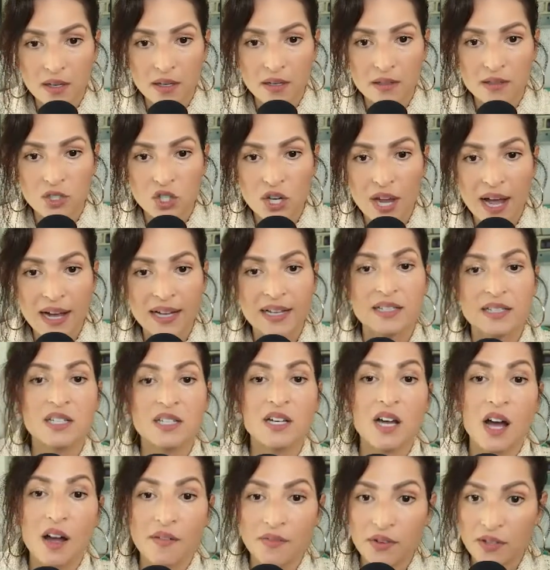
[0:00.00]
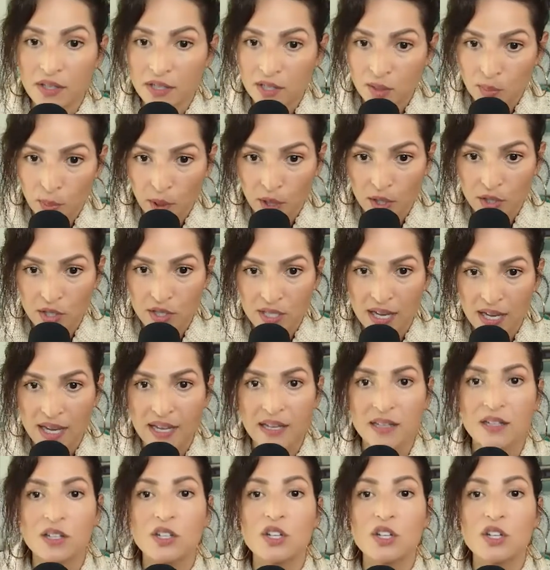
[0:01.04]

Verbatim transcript: a jacket to cover this person.